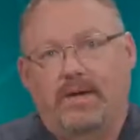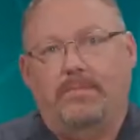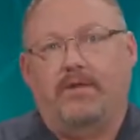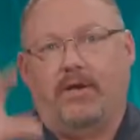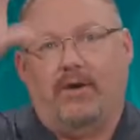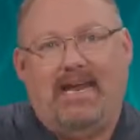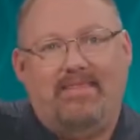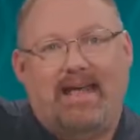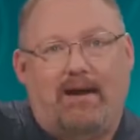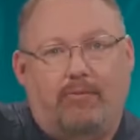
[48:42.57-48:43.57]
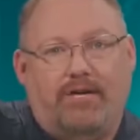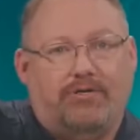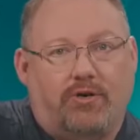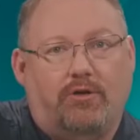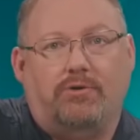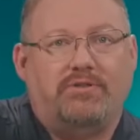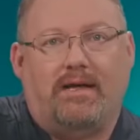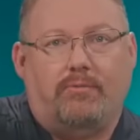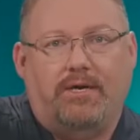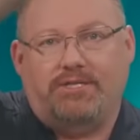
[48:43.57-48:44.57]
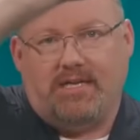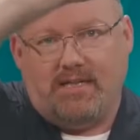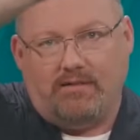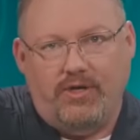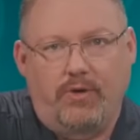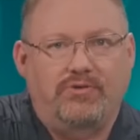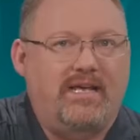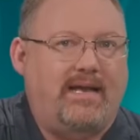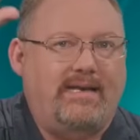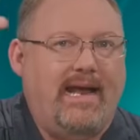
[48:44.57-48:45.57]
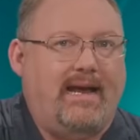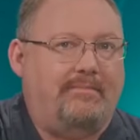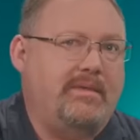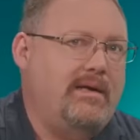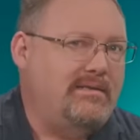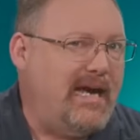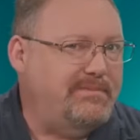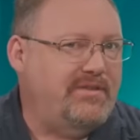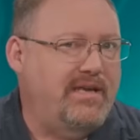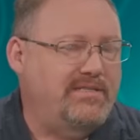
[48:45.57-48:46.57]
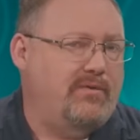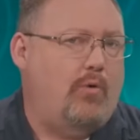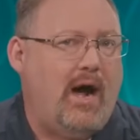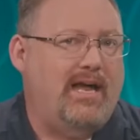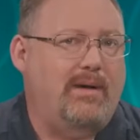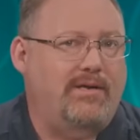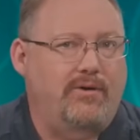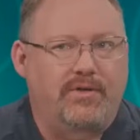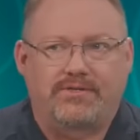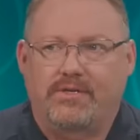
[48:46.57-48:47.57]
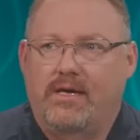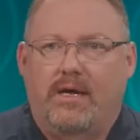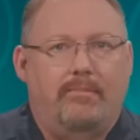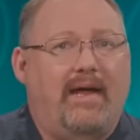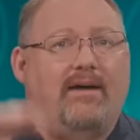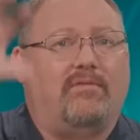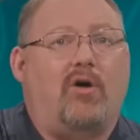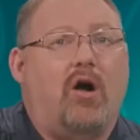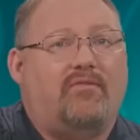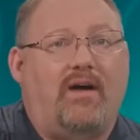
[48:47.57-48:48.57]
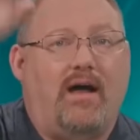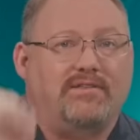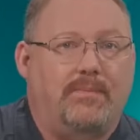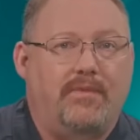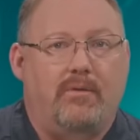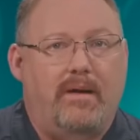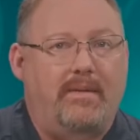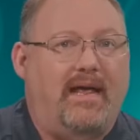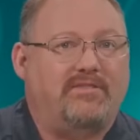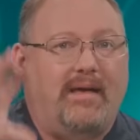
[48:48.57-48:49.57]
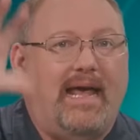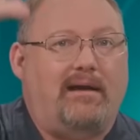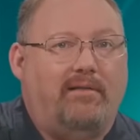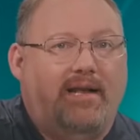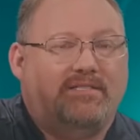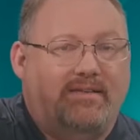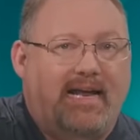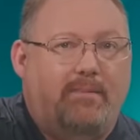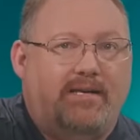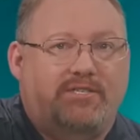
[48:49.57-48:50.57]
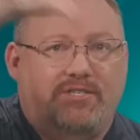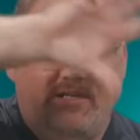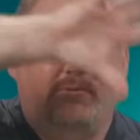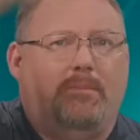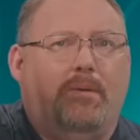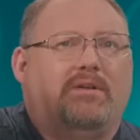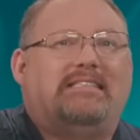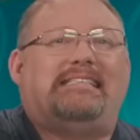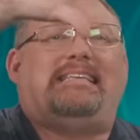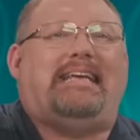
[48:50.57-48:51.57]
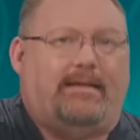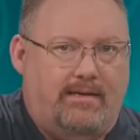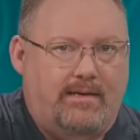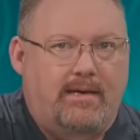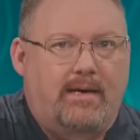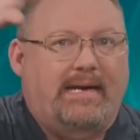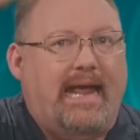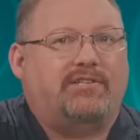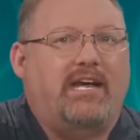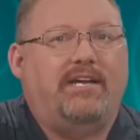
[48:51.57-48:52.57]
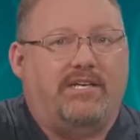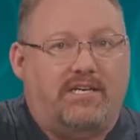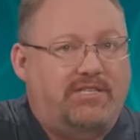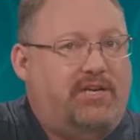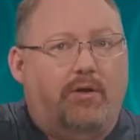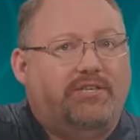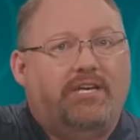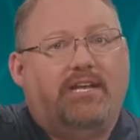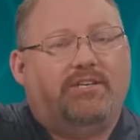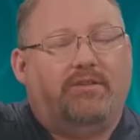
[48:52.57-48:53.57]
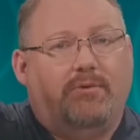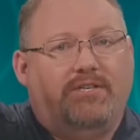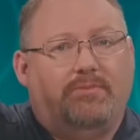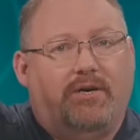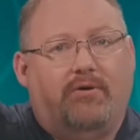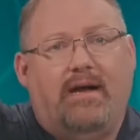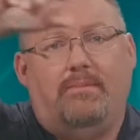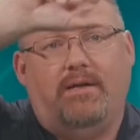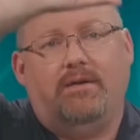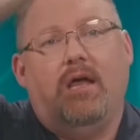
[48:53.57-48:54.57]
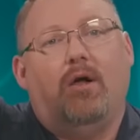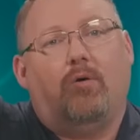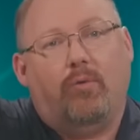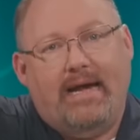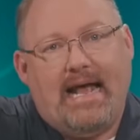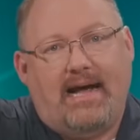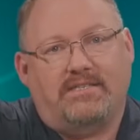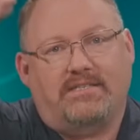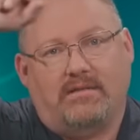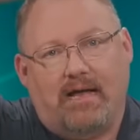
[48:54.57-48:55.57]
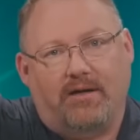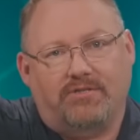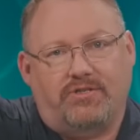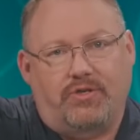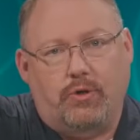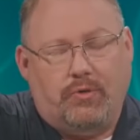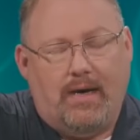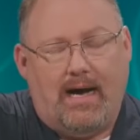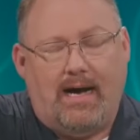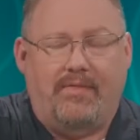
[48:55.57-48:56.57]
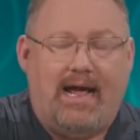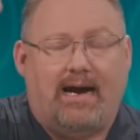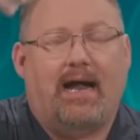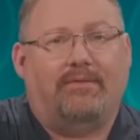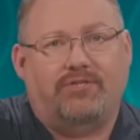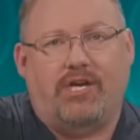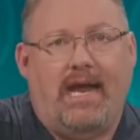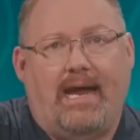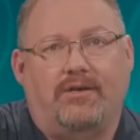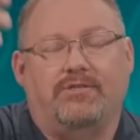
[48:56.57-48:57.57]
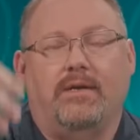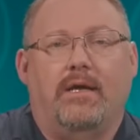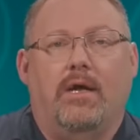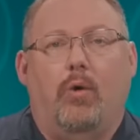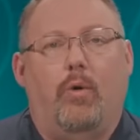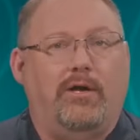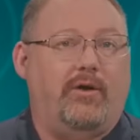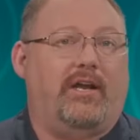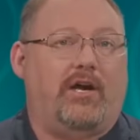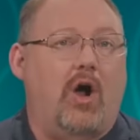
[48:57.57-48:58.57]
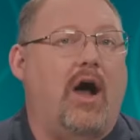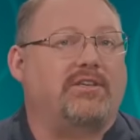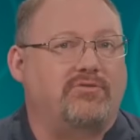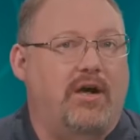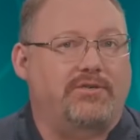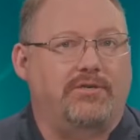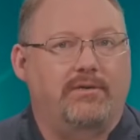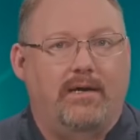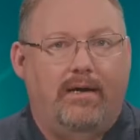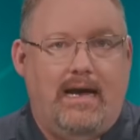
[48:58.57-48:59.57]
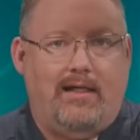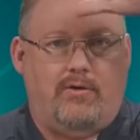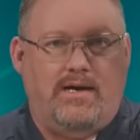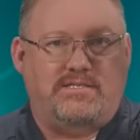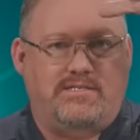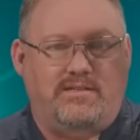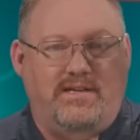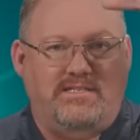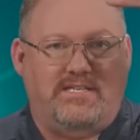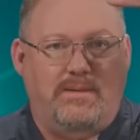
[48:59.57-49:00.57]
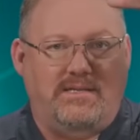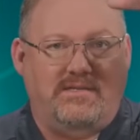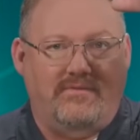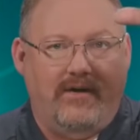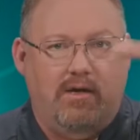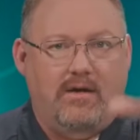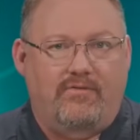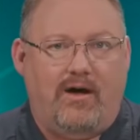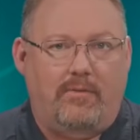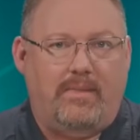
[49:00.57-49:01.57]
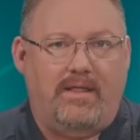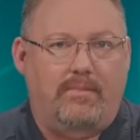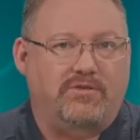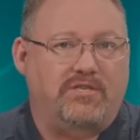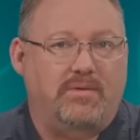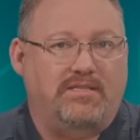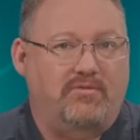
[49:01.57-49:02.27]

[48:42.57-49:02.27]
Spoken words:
that are in that region or close to that region can use that data. Types of things of why you might do this, you may have log files up there, maybe you have some analytics and databases, you just want people to see it. Can't change it because you can only change it in the region we created, but read access allows us to do that kind of change. When you look at a cost structure, LRS is the least expensive, followed by the most expensive, which